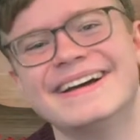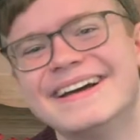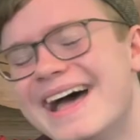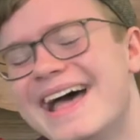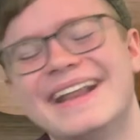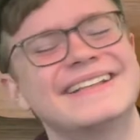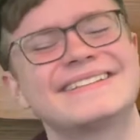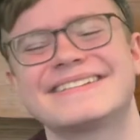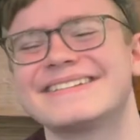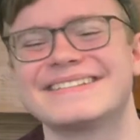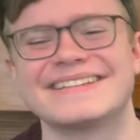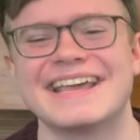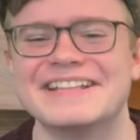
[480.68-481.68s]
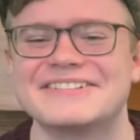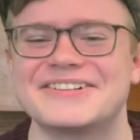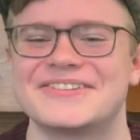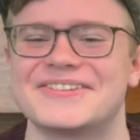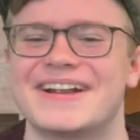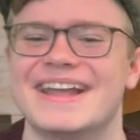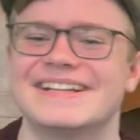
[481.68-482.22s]
And it's
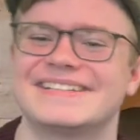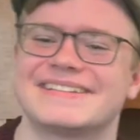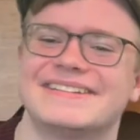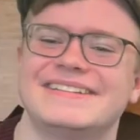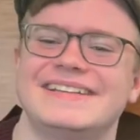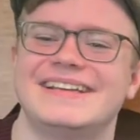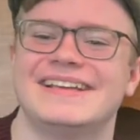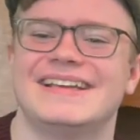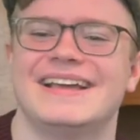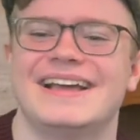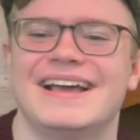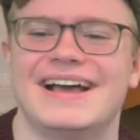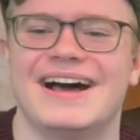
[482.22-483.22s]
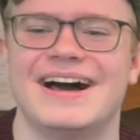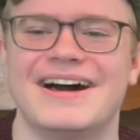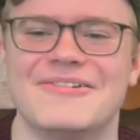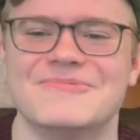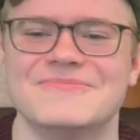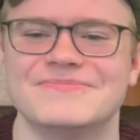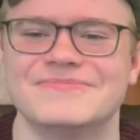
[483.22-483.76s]
great.
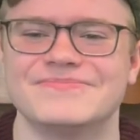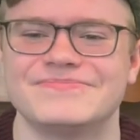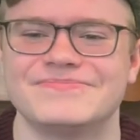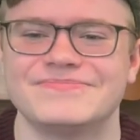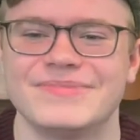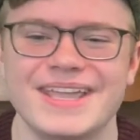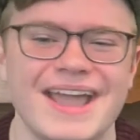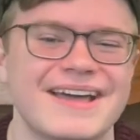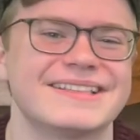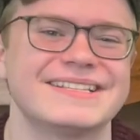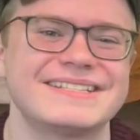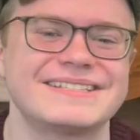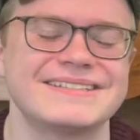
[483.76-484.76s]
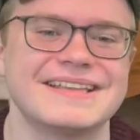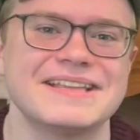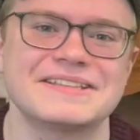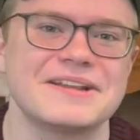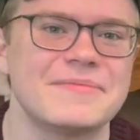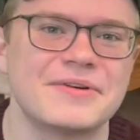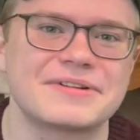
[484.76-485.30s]
But yeah, this
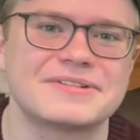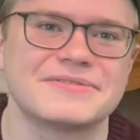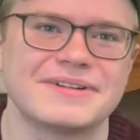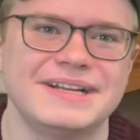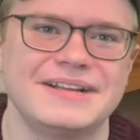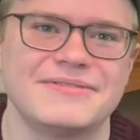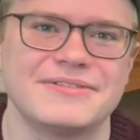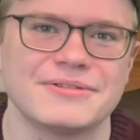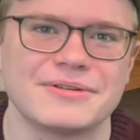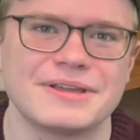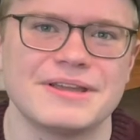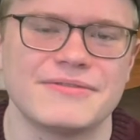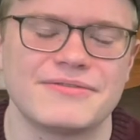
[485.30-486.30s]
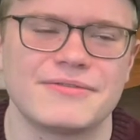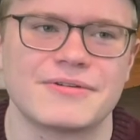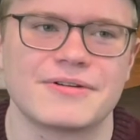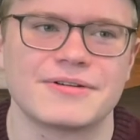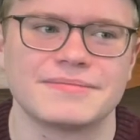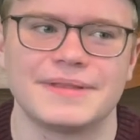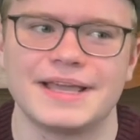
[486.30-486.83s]
isn't a book to read if you're looking
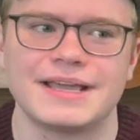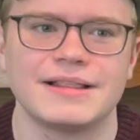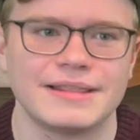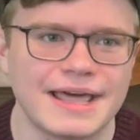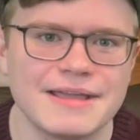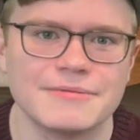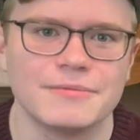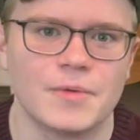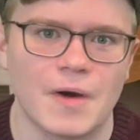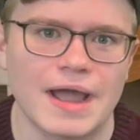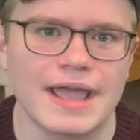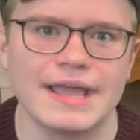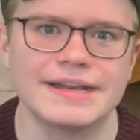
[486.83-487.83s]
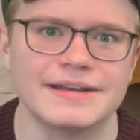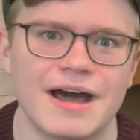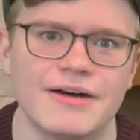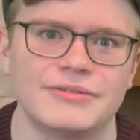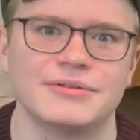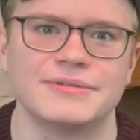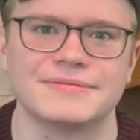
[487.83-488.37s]
for like a light YA
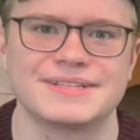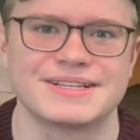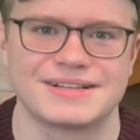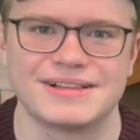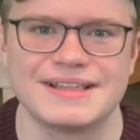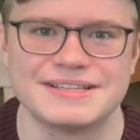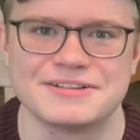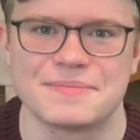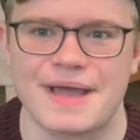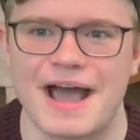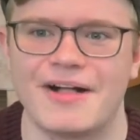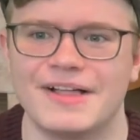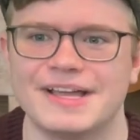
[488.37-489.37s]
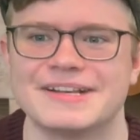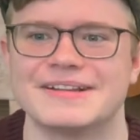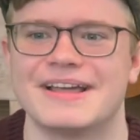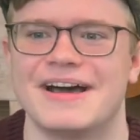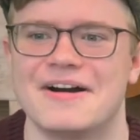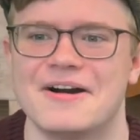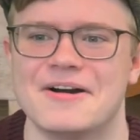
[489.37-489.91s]
novel to cleanse your palate,
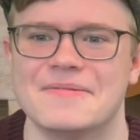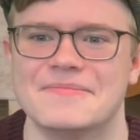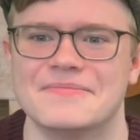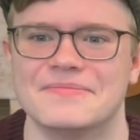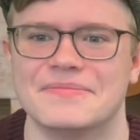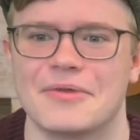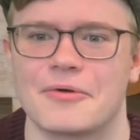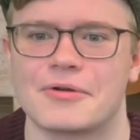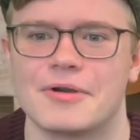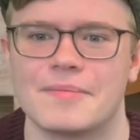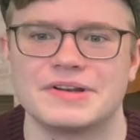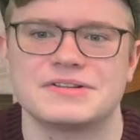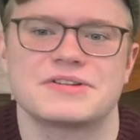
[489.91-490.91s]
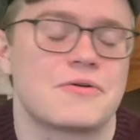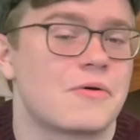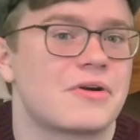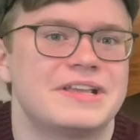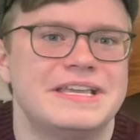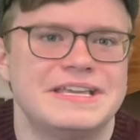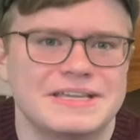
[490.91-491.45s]
or a bunch of
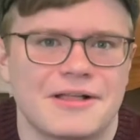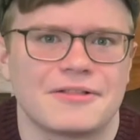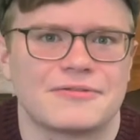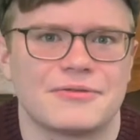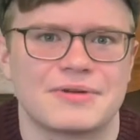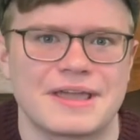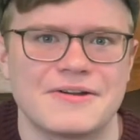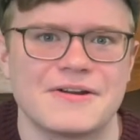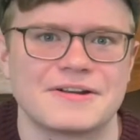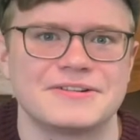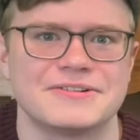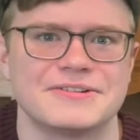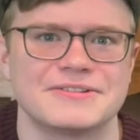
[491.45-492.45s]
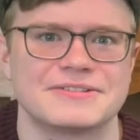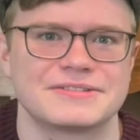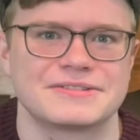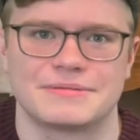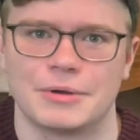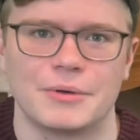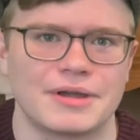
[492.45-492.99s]
quirky, colorful characters
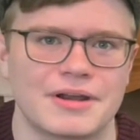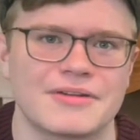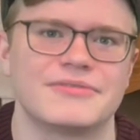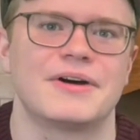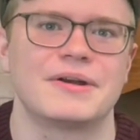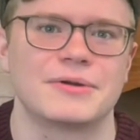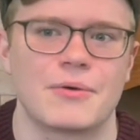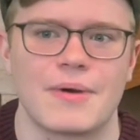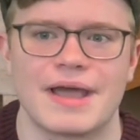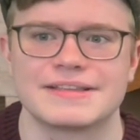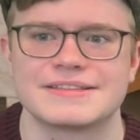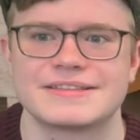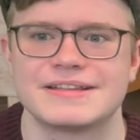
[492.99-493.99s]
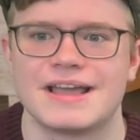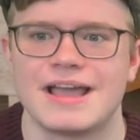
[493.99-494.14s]
going on a fun quest.